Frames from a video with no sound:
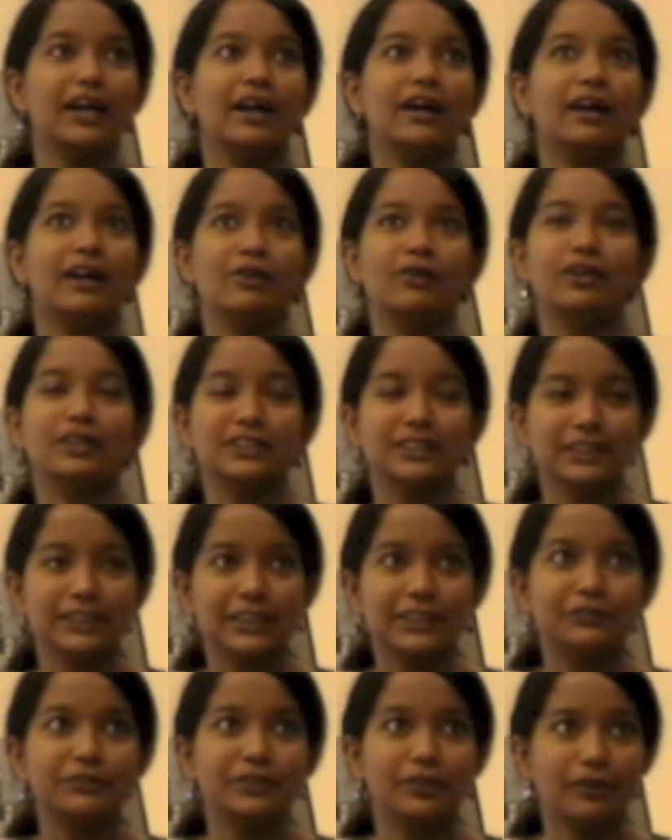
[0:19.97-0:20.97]
I got in
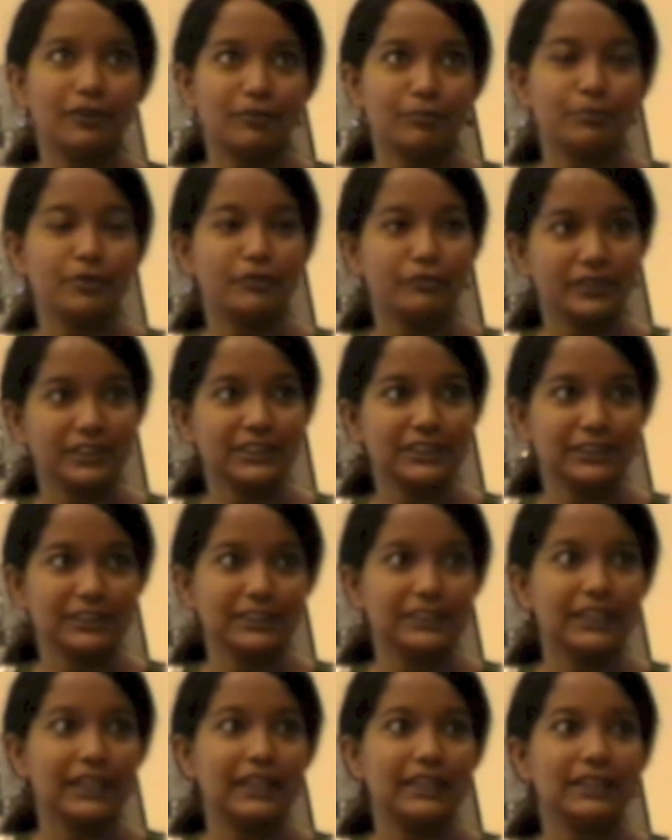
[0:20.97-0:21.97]
touch with a lot of
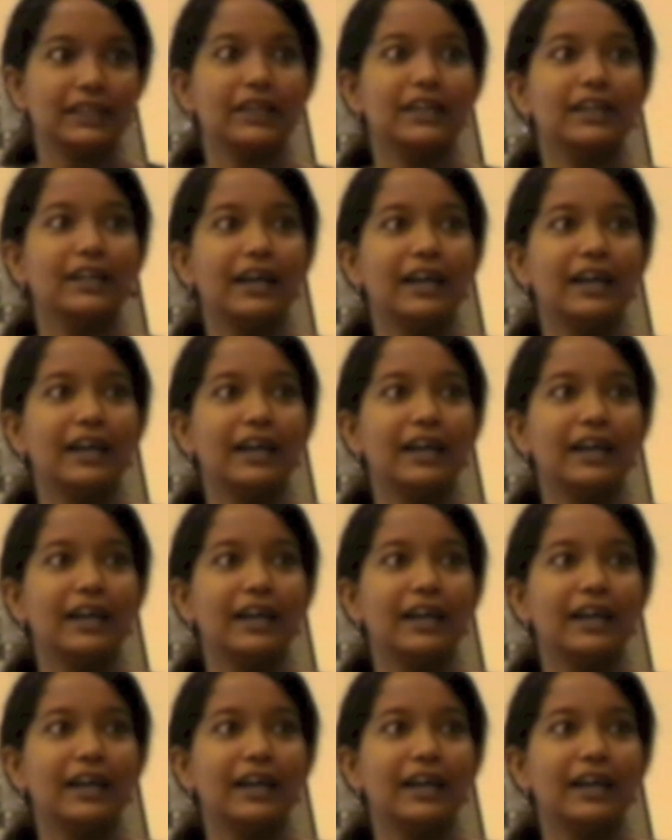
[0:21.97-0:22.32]
professors and